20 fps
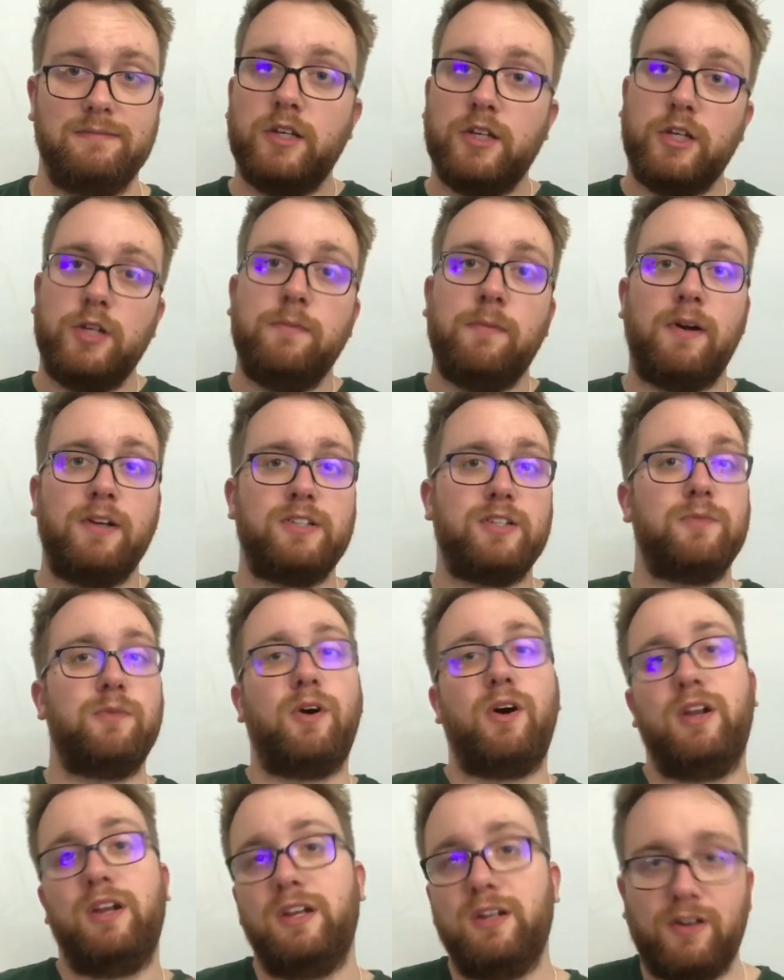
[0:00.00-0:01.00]
You might do
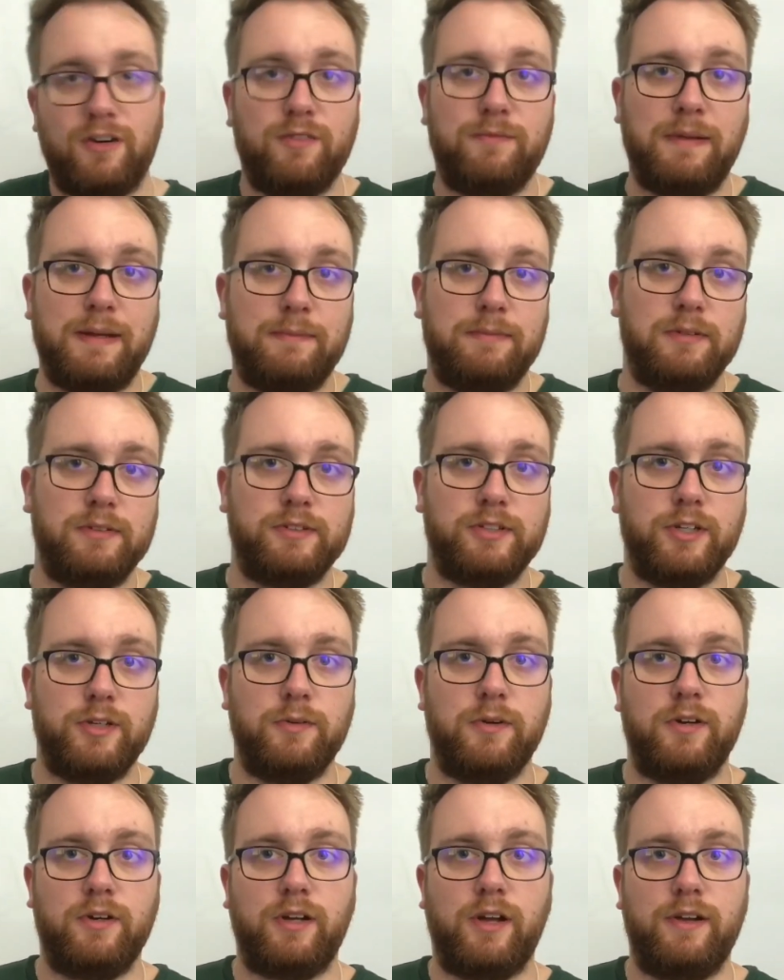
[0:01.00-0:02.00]
what a lot of people do
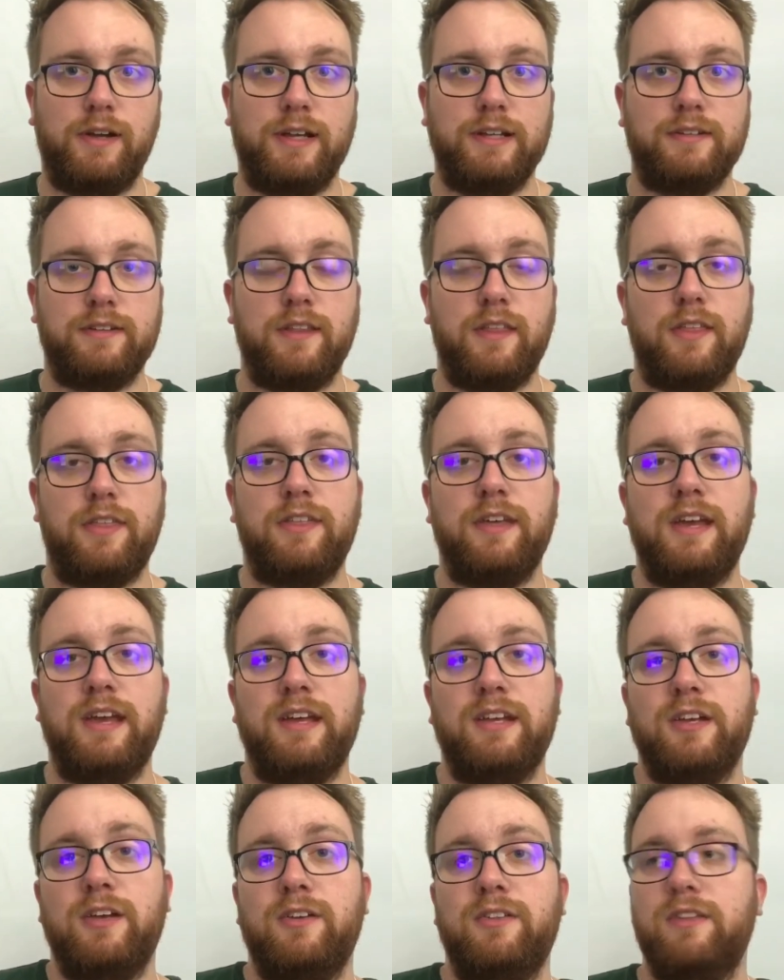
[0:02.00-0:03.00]
while going into the theatre.
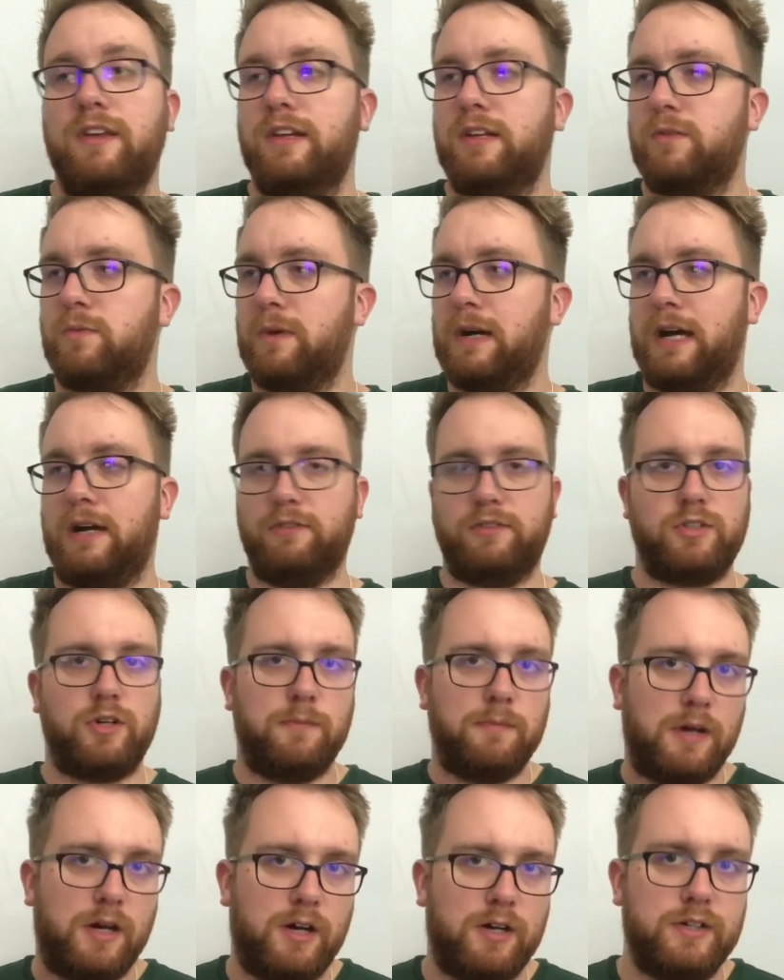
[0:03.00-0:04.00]
You think, wow,
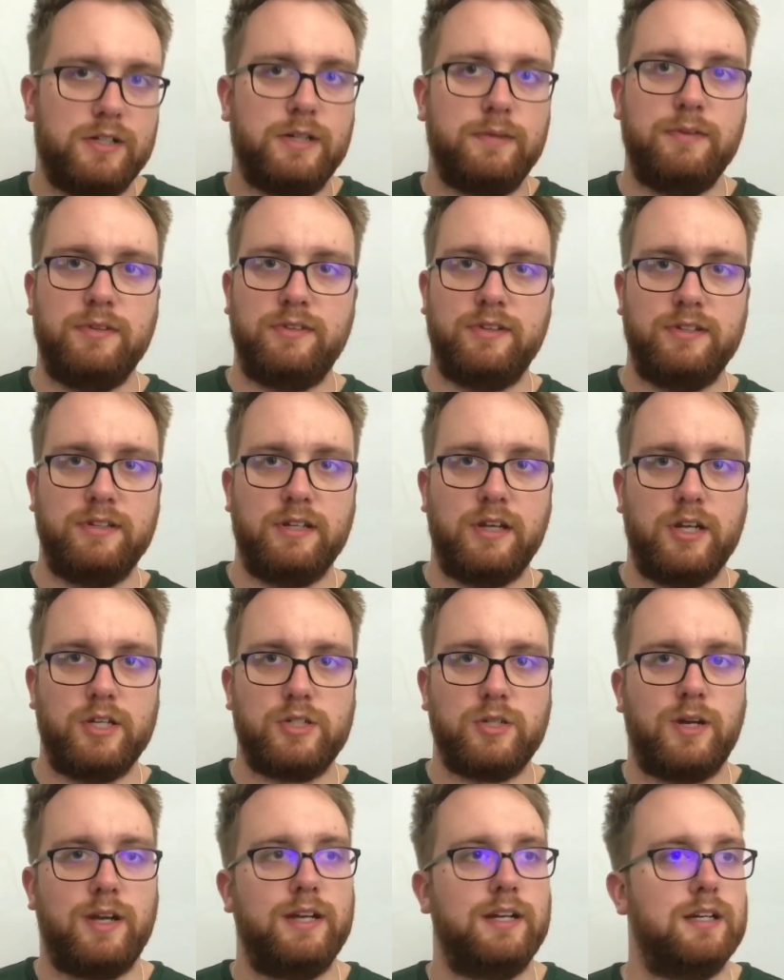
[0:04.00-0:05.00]
Tom Hardy was in that
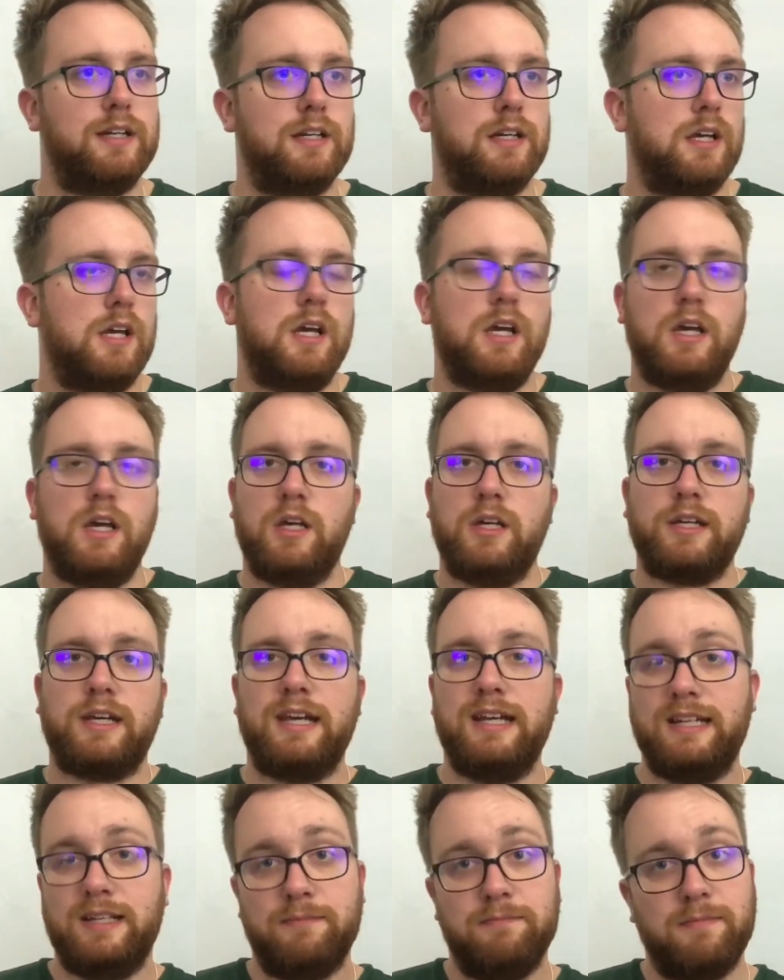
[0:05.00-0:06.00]
trailer,
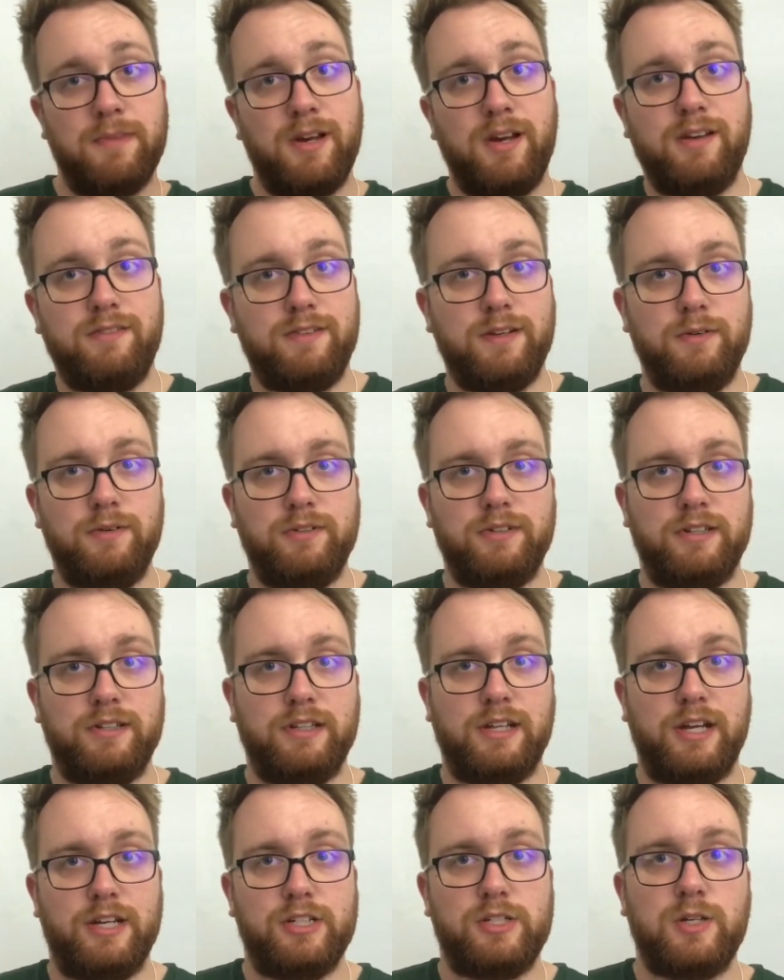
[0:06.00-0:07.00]
Cillian Murphy was in
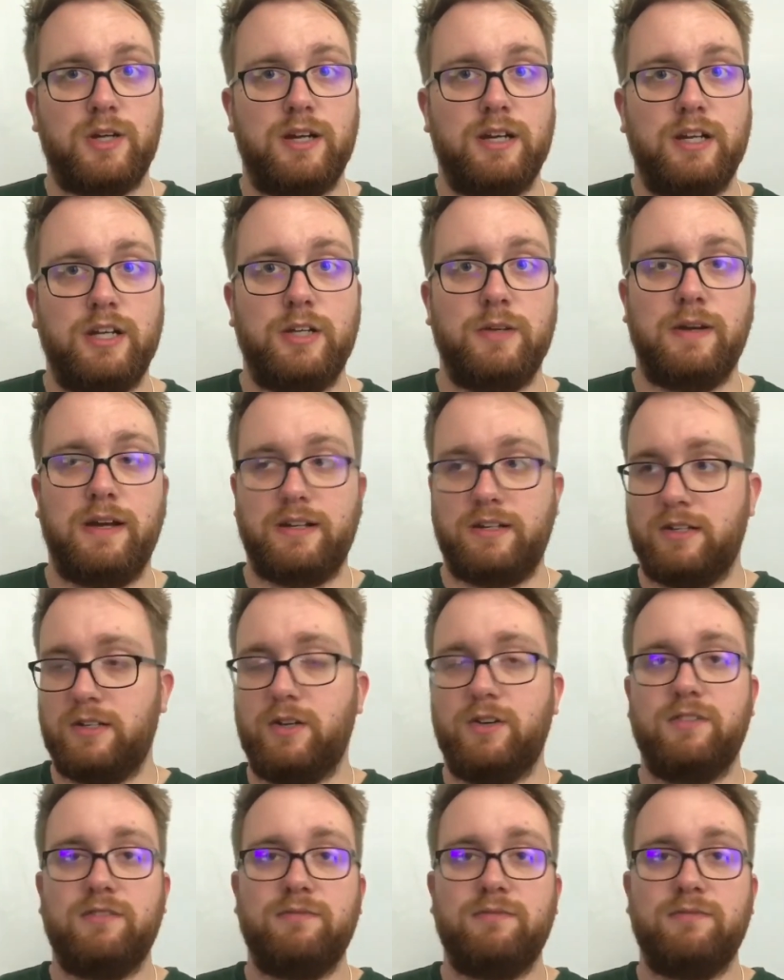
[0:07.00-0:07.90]
that trailer. You had a lot